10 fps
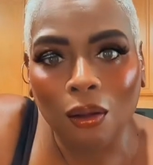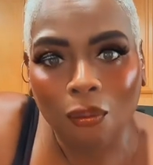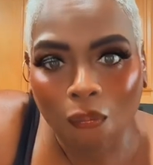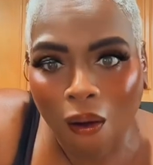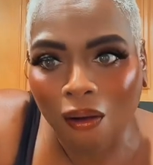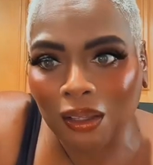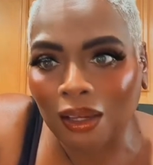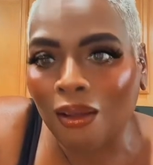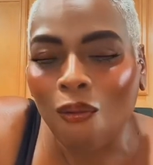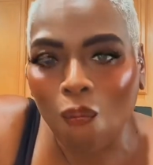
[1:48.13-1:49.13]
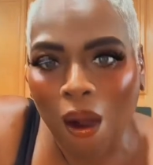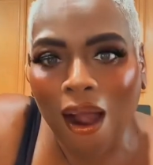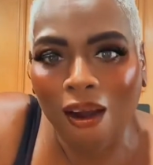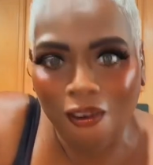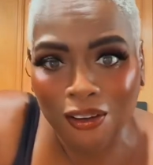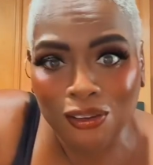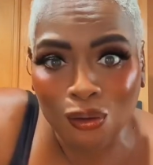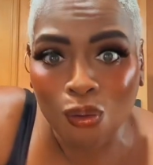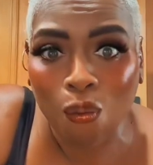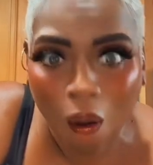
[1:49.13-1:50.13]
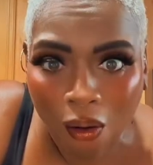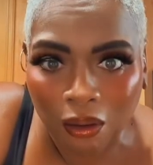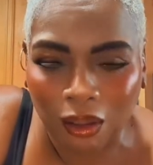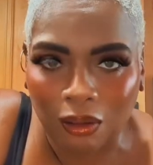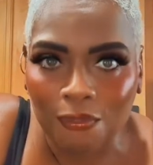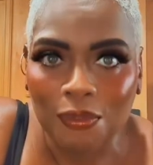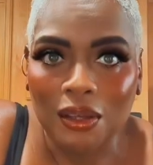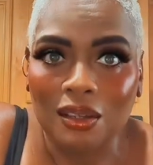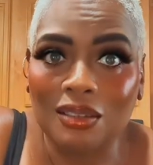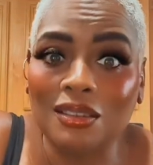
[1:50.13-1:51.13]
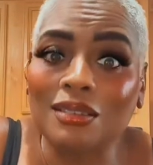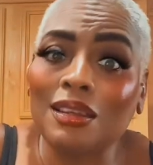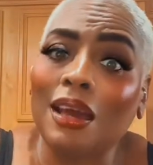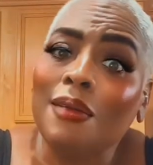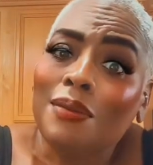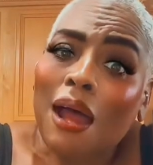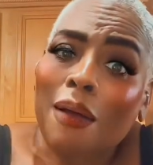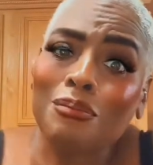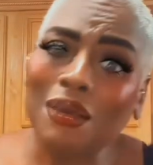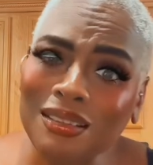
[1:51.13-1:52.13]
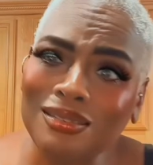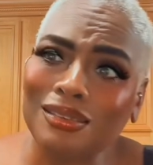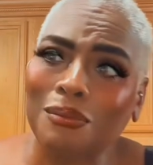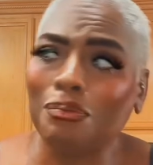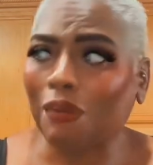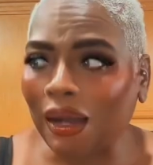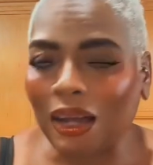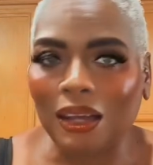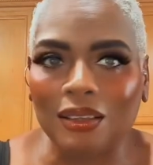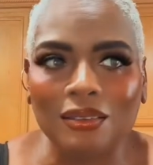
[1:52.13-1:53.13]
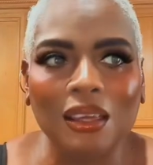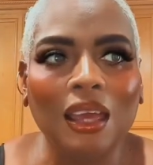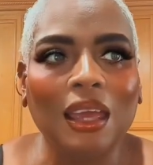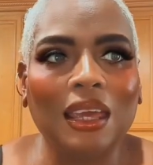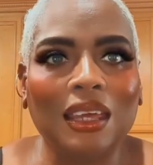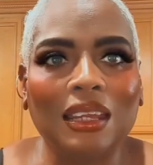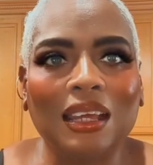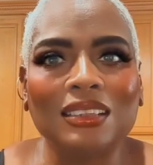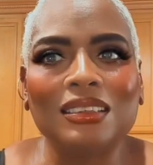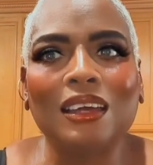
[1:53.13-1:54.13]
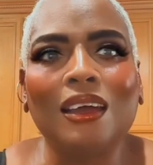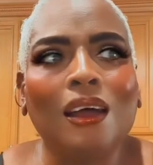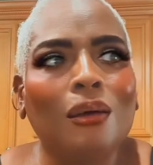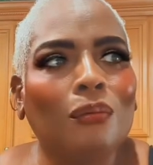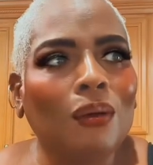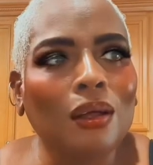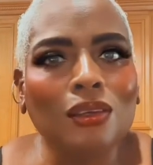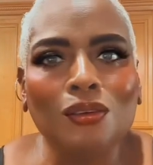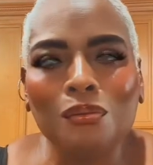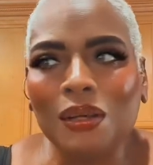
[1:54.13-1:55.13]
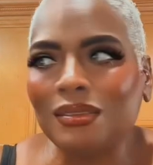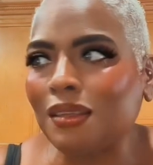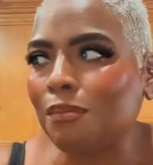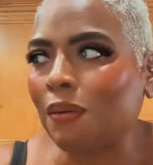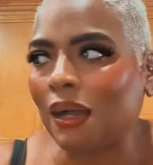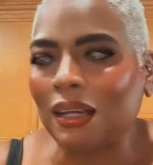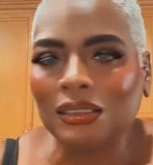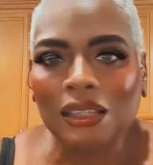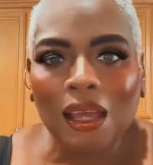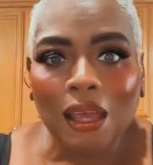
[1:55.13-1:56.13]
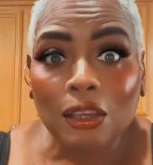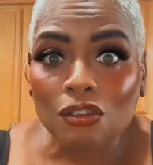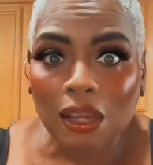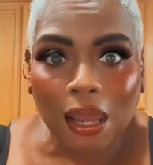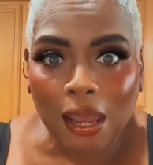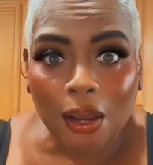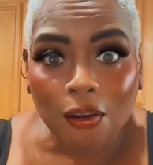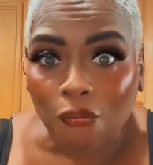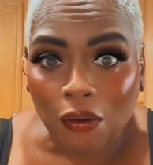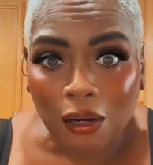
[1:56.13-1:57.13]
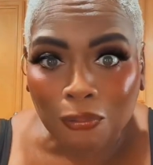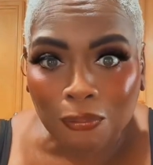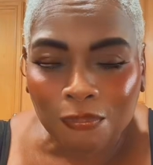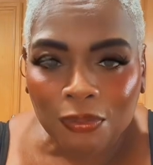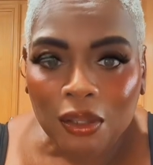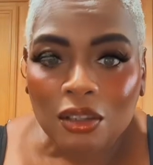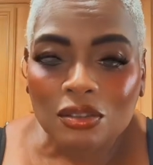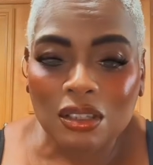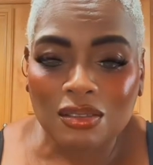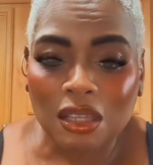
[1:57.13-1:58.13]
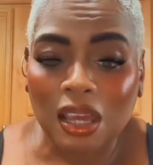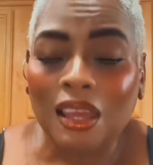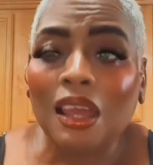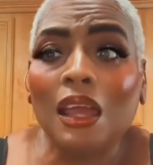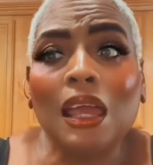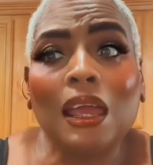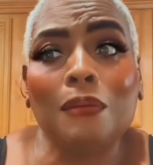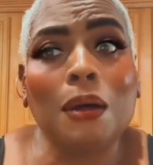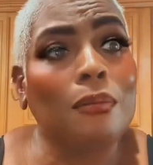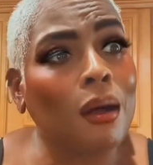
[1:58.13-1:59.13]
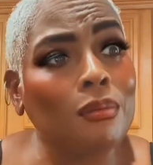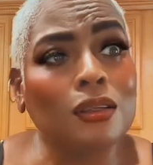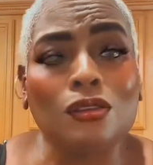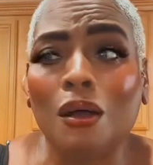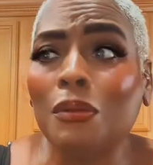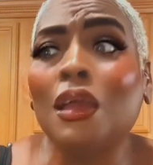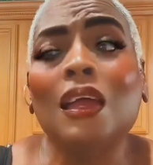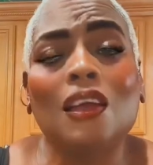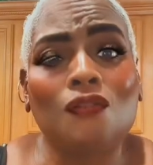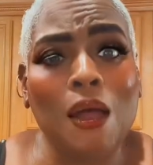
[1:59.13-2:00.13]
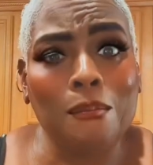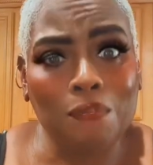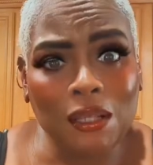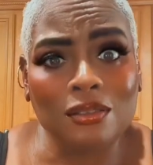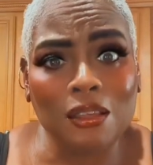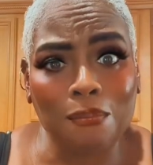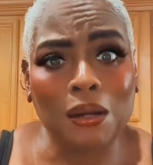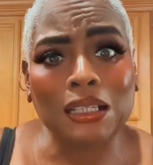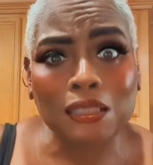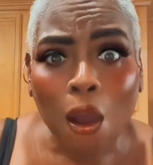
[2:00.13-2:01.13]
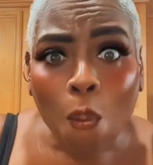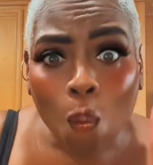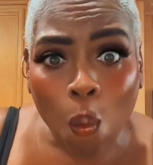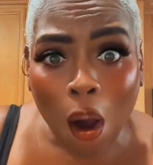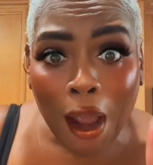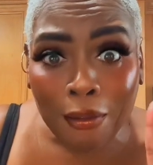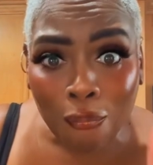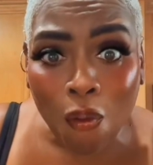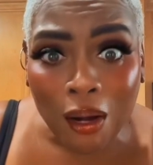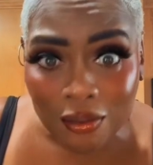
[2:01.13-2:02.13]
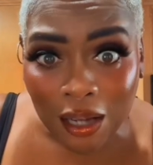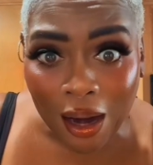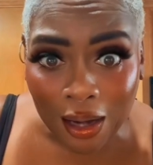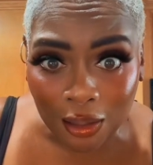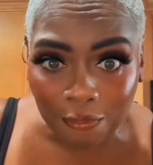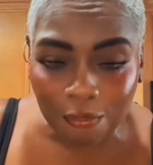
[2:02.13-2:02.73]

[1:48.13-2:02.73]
walking? Why are you walking? And she said, I missed the bus. And I said, well, you missed the bus? She had a phone. She said, and my mama told me if I missed the bus one more time,